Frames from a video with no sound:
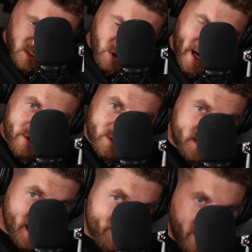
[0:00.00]
So I use
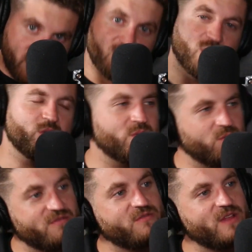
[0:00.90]
this time to like really
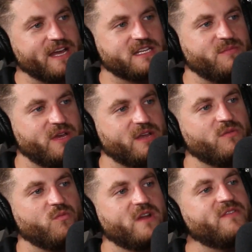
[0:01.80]
reflect. I'm like,
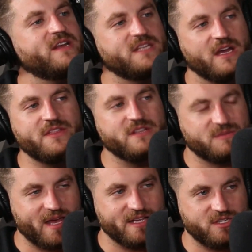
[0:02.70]
what have I done this
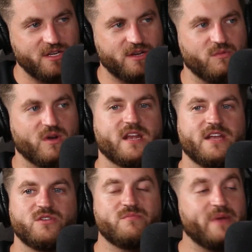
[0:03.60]
past year? What can
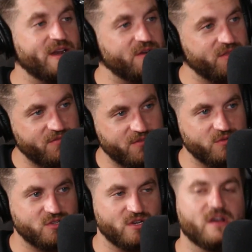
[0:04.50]
I do better in the
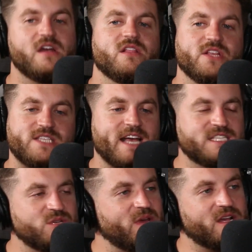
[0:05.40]
future? Let's
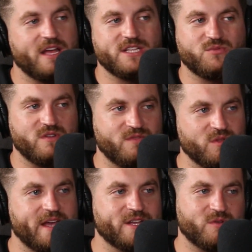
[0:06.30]
ask some of my clients, what have you
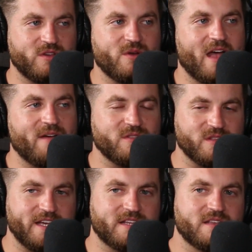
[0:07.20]
liked? What you haven't
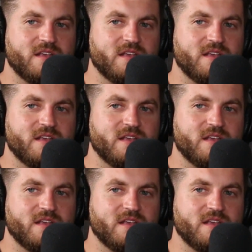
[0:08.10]
liked?